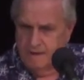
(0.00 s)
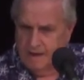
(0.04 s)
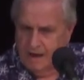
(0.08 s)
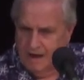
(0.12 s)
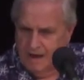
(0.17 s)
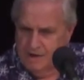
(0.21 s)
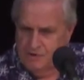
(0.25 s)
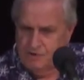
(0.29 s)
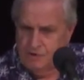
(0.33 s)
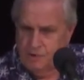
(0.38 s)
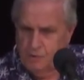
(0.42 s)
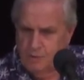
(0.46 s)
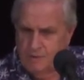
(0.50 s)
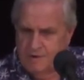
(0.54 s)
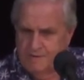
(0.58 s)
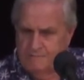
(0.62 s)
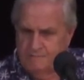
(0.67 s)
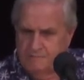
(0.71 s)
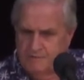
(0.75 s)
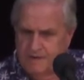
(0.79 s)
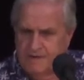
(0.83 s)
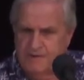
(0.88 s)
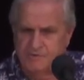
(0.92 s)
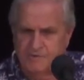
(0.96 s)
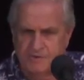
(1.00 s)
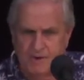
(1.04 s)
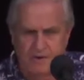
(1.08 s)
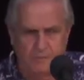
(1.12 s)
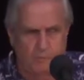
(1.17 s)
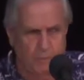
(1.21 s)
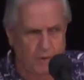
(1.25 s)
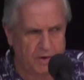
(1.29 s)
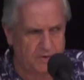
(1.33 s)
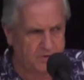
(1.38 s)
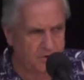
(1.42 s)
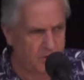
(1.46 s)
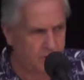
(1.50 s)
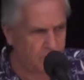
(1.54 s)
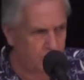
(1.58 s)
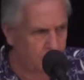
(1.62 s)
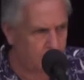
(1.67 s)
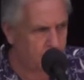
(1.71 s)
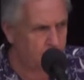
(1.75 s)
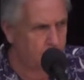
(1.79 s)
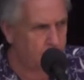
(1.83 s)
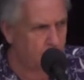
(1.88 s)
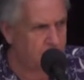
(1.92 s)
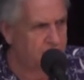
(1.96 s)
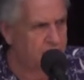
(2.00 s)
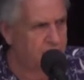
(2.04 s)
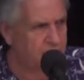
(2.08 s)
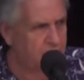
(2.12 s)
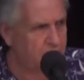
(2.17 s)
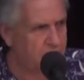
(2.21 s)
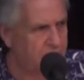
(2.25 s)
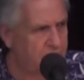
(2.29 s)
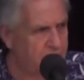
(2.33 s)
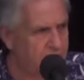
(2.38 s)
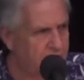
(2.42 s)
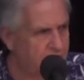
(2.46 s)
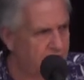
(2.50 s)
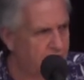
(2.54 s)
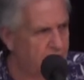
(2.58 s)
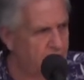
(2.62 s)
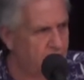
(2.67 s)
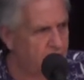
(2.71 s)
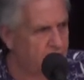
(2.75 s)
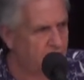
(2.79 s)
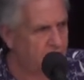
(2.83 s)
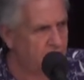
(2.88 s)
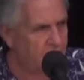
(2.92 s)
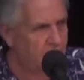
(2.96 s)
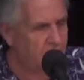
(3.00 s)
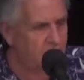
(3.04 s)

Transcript: and you invest in what the Lord wants you to do,